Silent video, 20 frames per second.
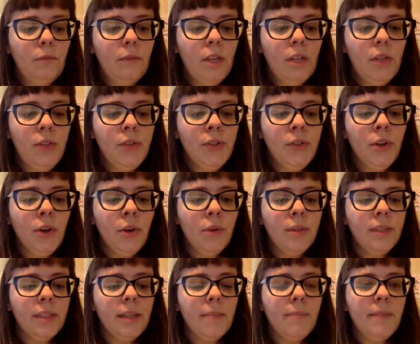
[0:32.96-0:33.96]
So
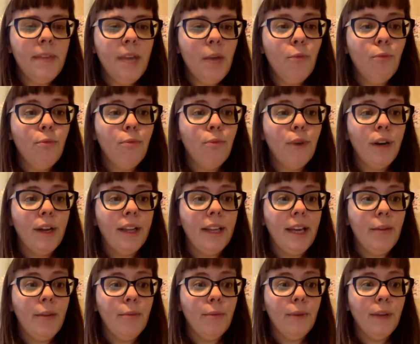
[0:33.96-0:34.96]
something
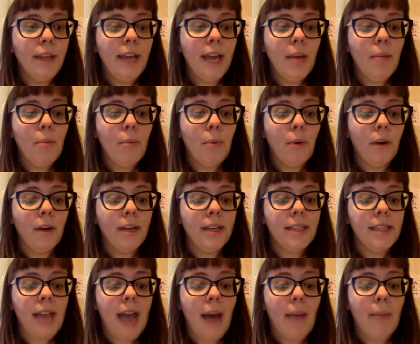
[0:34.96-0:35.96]
really, really important
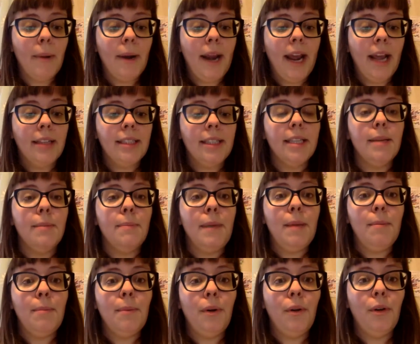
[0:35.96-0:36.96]
is happening to the
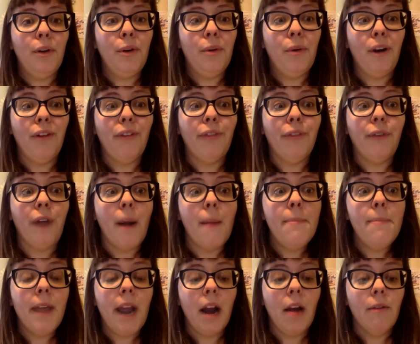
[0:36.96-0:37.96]
people who are
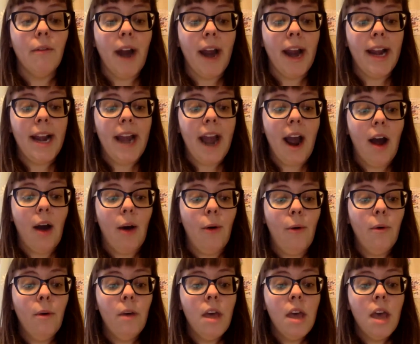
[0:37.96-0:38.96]
from there right
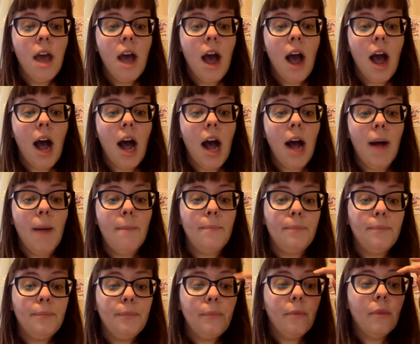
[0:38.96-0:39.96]
now. Um,
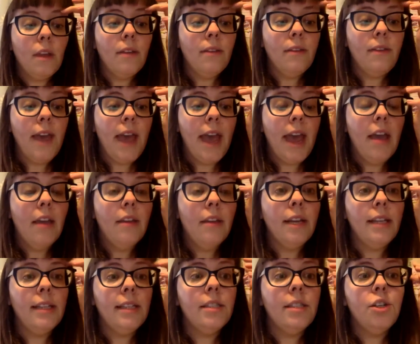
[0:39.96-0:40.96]
they
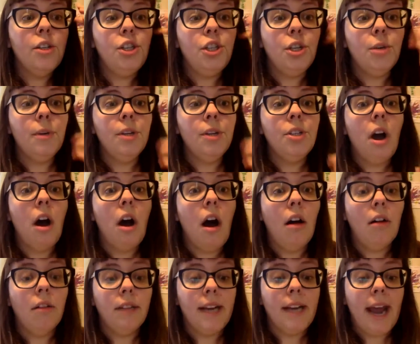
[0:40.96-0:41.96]
it's the Jewish
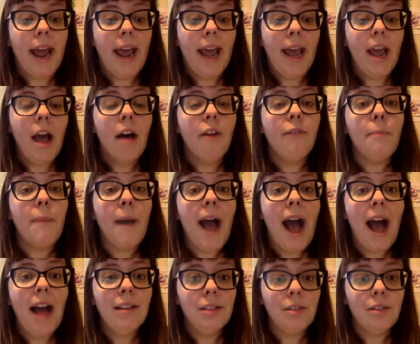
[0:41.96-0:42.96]
holiday of
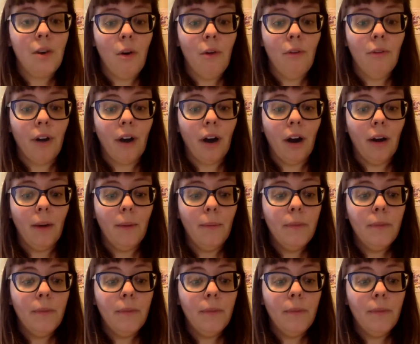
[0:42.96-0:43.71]
Passover.